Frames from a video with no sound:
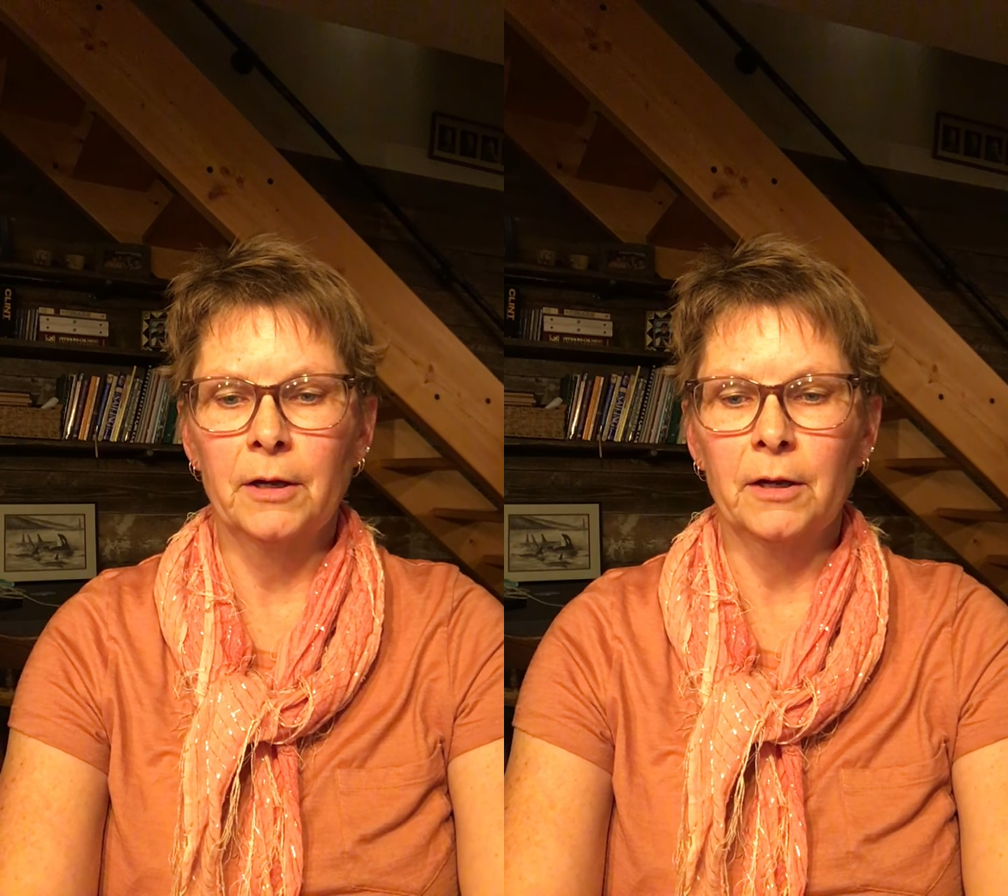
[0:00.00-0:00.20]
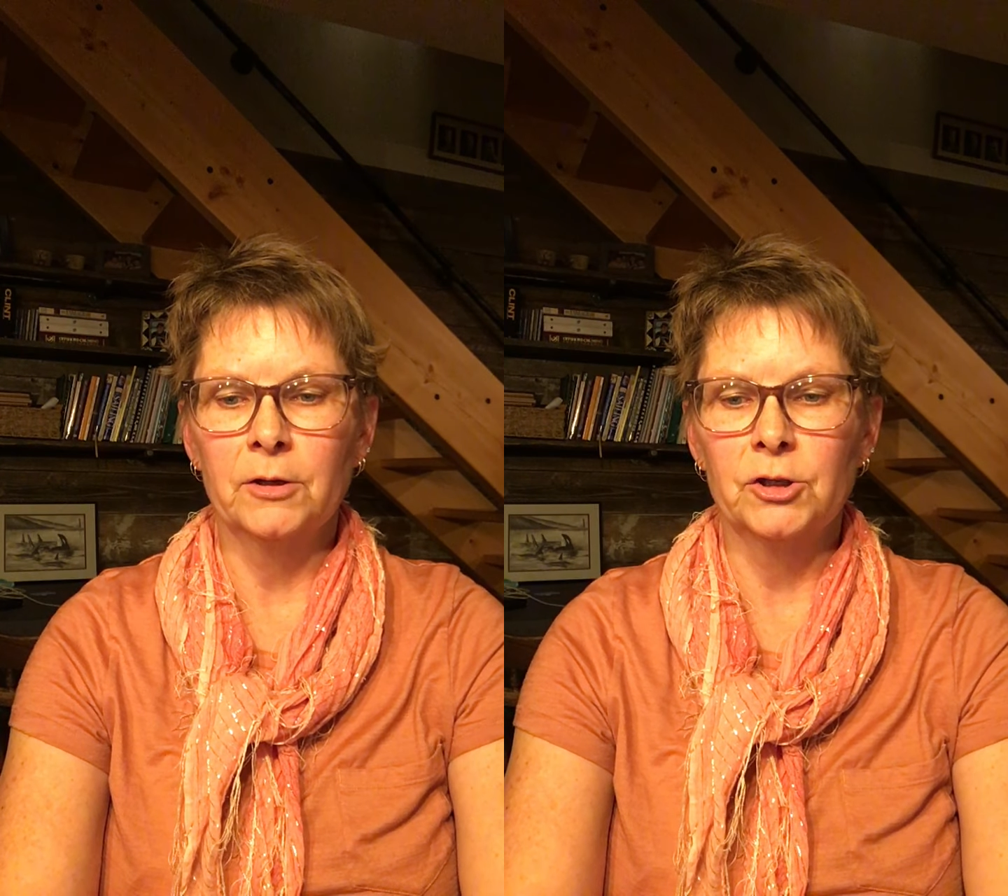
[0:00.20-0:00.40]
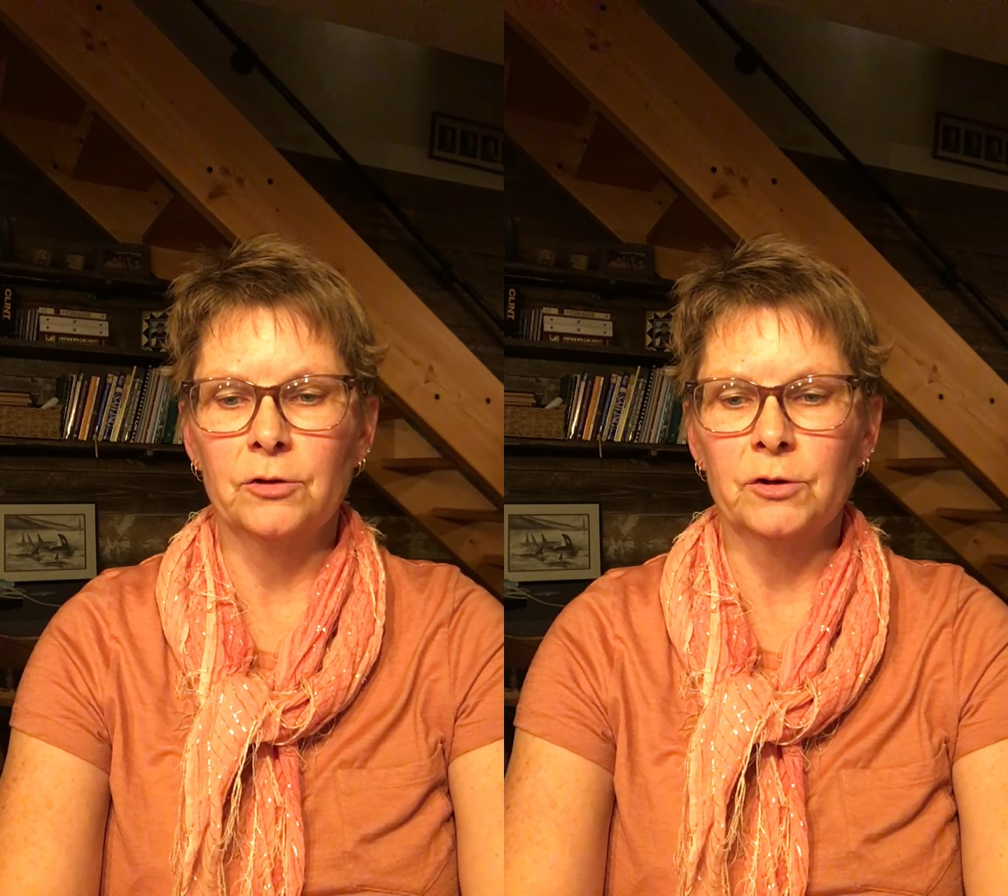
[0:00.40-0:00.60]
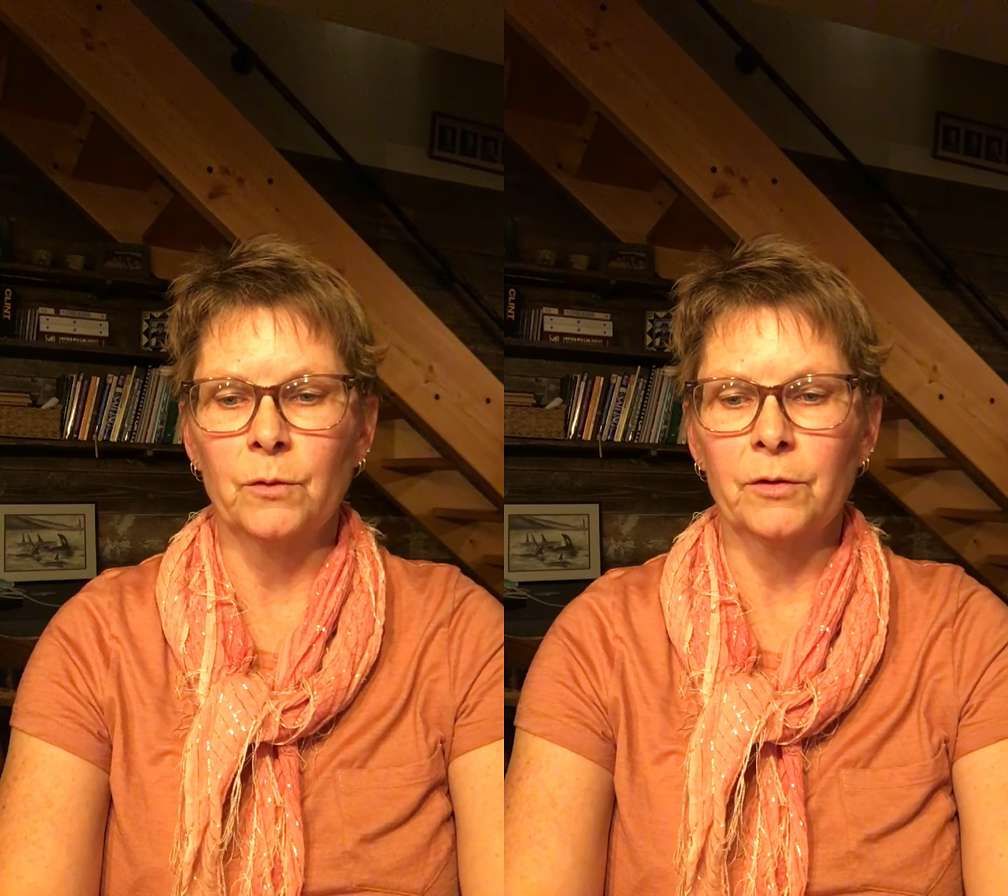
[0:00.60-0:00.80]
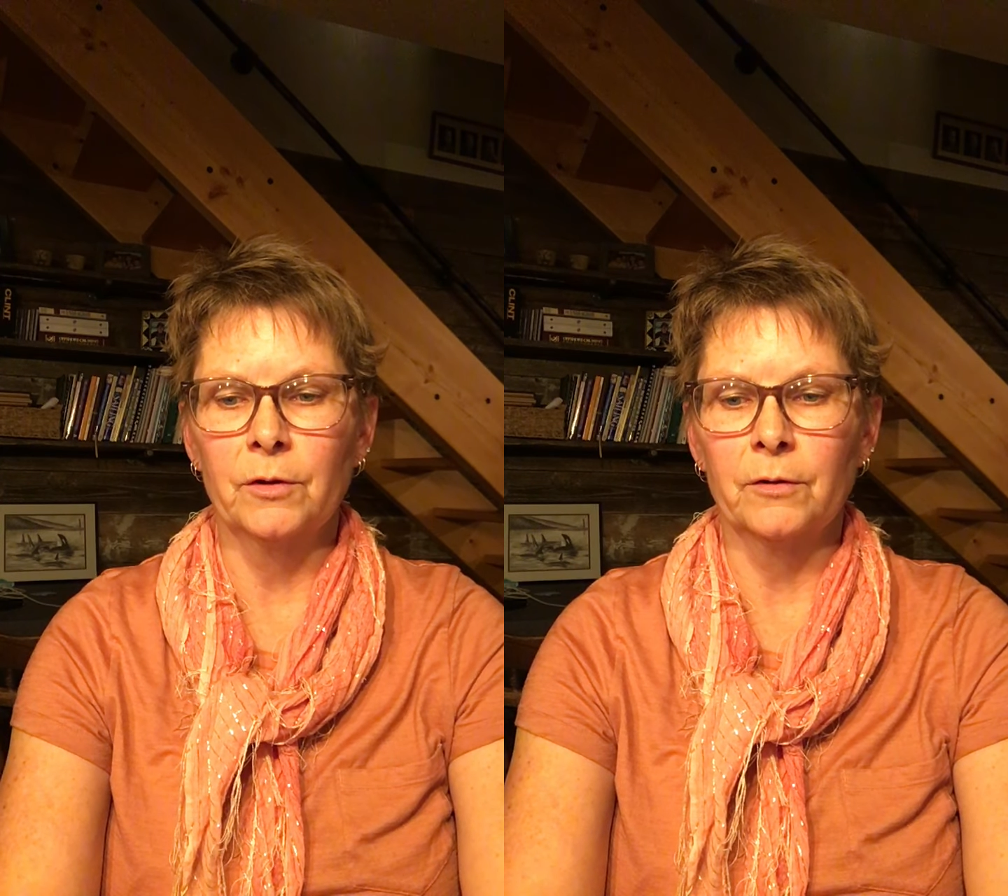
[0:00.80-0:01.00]
issues
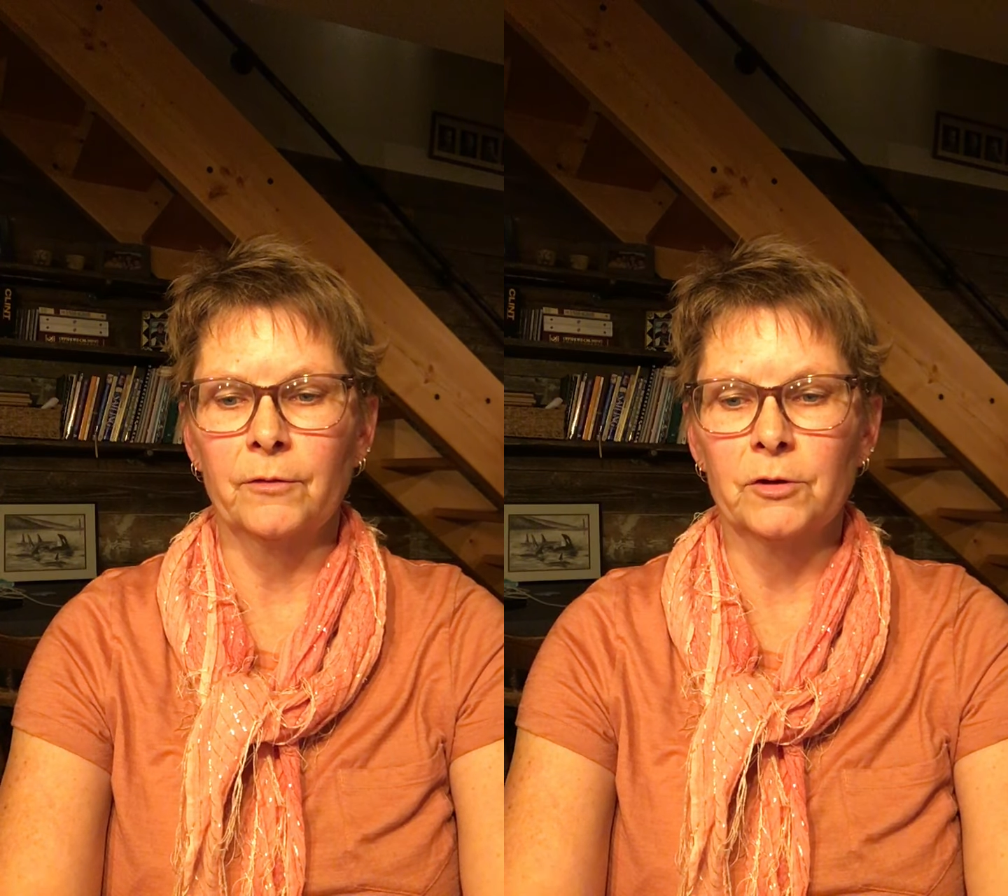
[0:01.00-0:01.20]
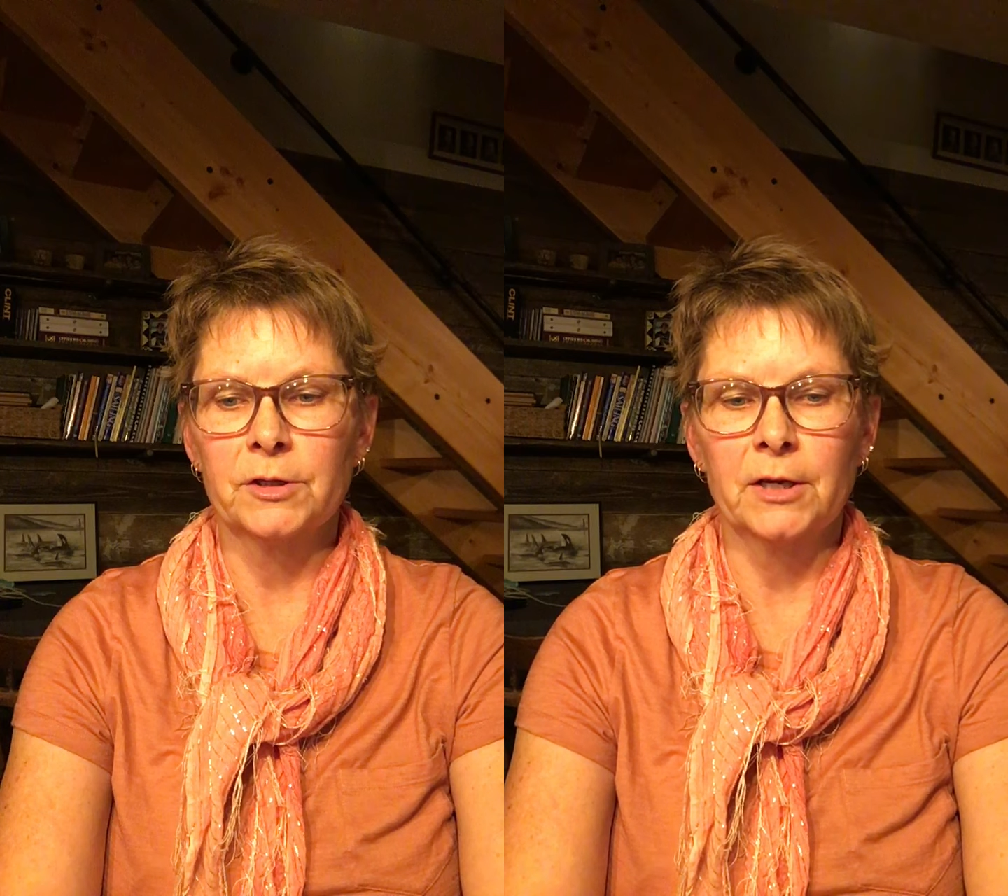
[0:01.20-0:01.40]
with the First